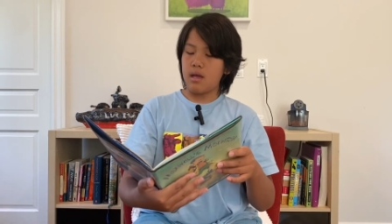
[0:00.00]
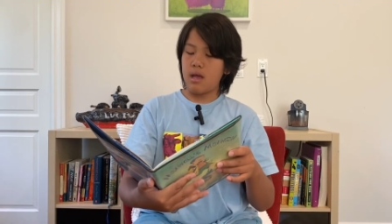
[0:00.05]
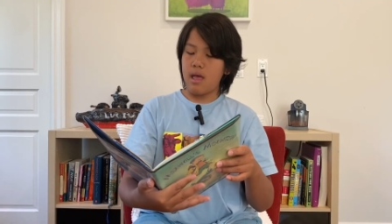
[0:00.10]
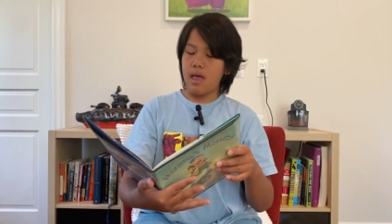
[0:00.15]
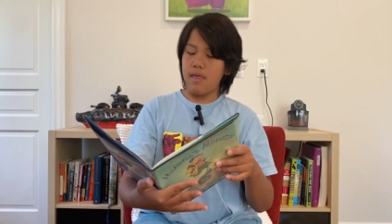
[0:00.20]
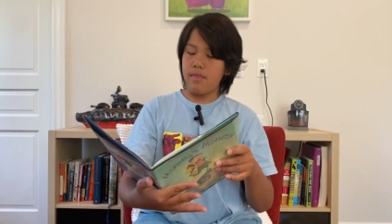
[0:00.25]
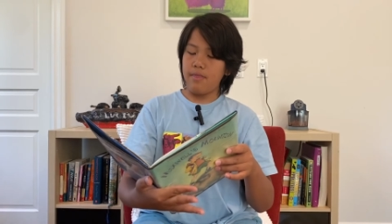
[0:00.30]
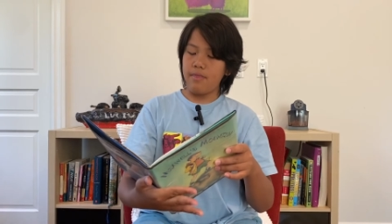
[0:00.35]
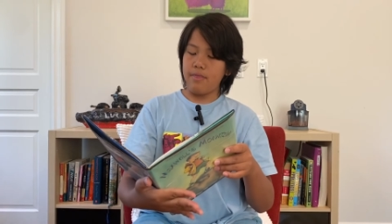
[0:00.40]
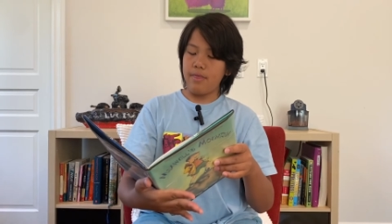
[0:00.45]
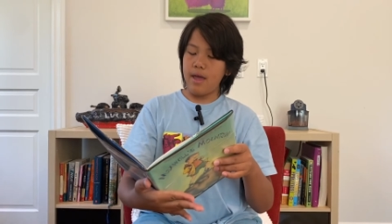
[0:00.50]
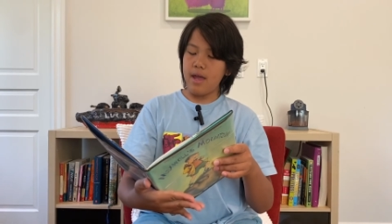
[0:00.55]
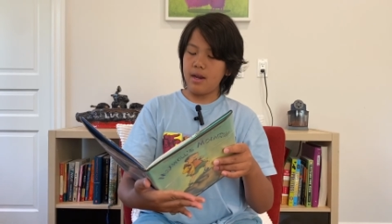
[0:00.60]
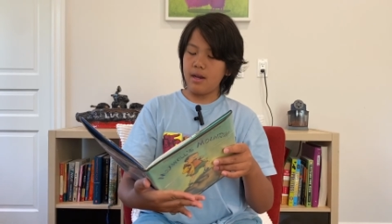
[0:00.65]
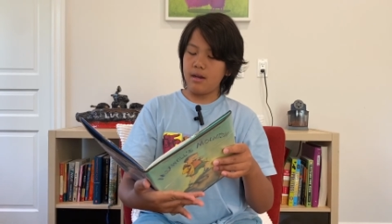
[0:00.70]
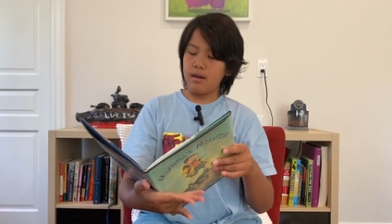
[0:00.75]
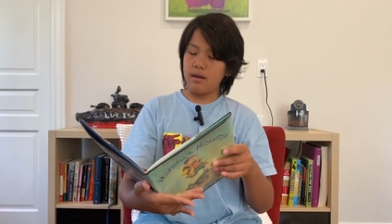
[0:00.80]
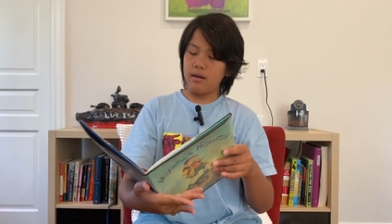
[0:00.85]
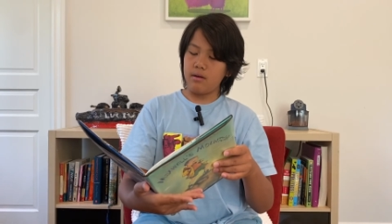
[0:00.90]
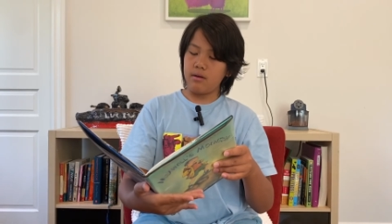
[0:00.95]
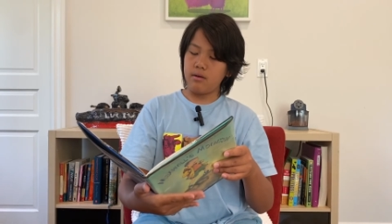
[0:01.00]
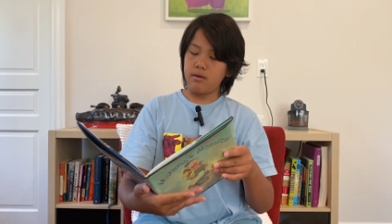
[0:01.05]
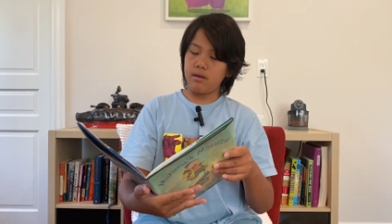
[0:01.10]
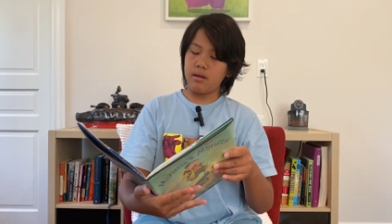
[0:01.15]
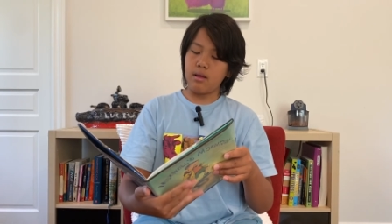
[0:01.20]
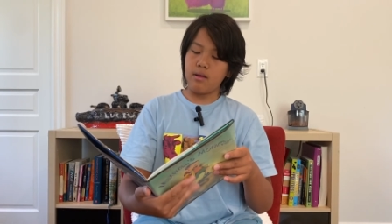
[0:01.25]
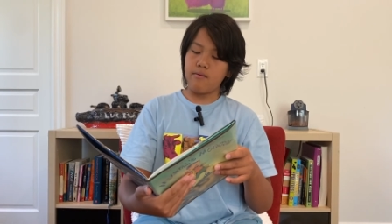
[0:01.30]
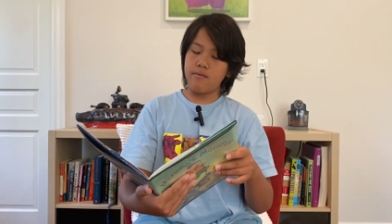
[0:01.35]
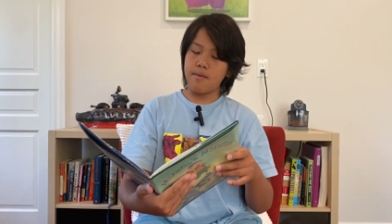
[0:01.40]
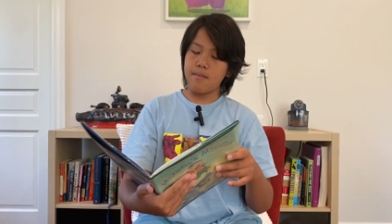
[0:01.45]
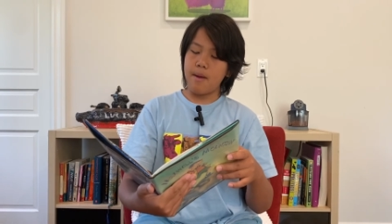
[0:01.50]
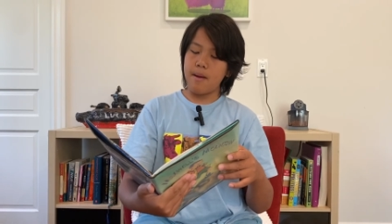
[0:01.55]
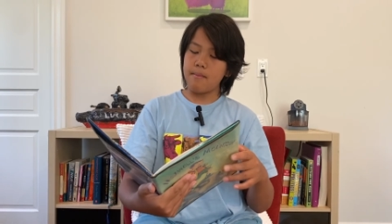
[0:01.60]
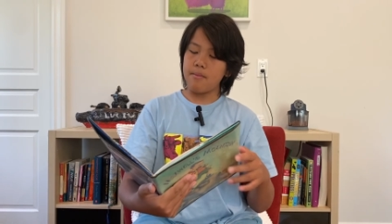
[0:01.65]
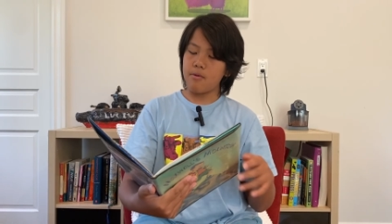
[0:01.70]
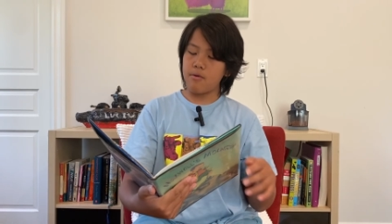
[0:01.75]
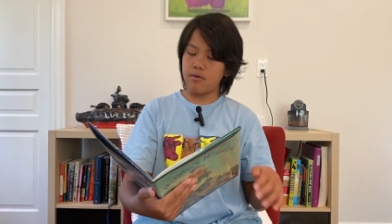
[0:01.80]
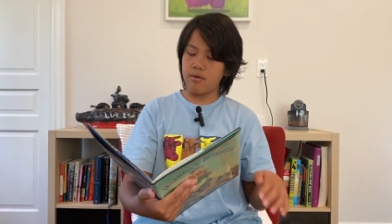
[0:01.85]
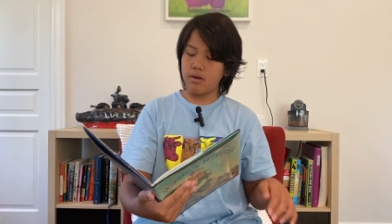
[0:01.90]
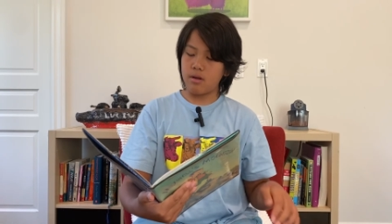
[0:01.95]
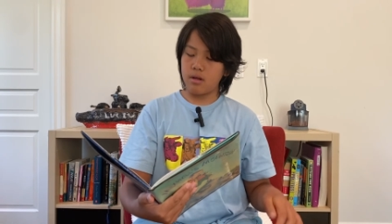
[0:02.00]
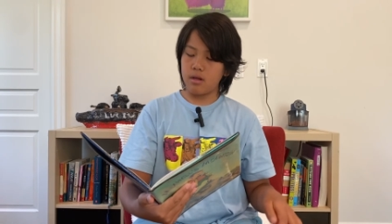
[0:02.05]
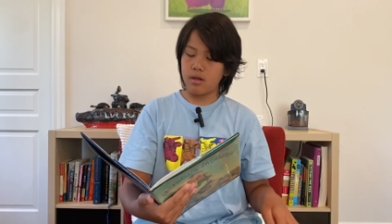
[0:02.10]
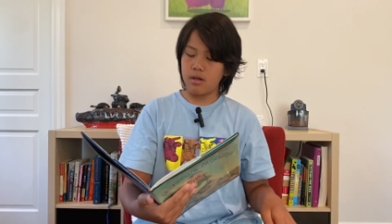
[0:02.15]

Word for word: And then he remembered.